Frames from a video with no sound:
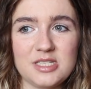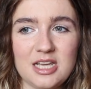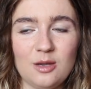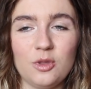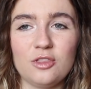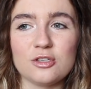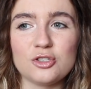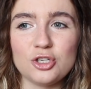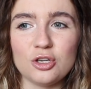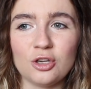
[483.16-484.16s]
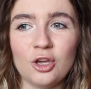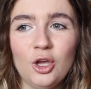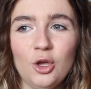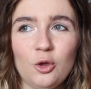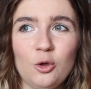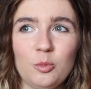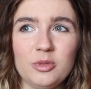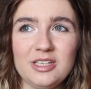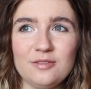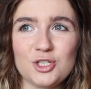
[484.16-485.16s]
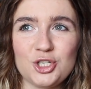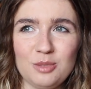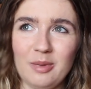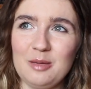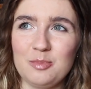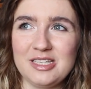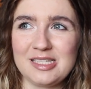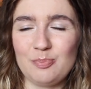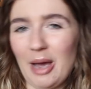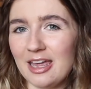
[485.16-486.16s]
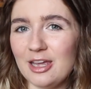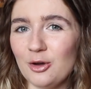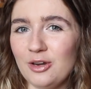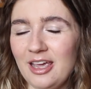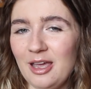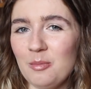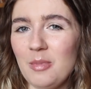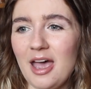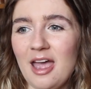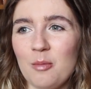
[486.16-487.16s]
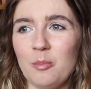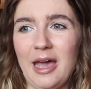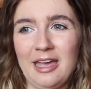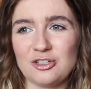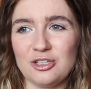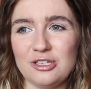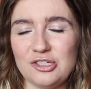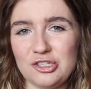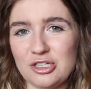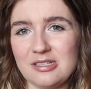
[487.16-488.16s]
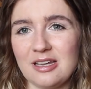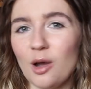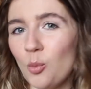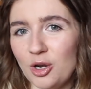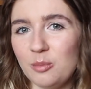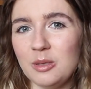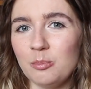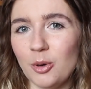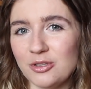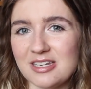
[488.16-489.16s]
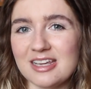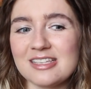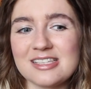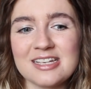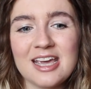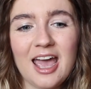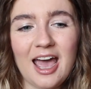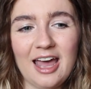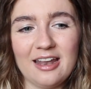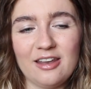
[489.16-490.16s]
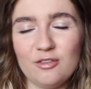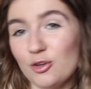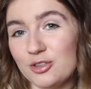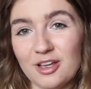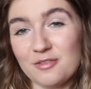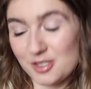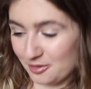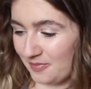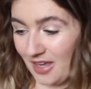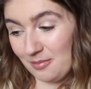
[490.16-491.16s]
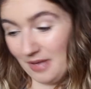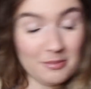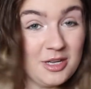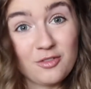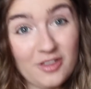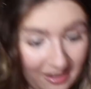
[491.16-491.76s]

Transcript: staying with this duke who believes she might be spying on him, but actually she's just like a wannabe botanist, and they fall in love, so I'm here for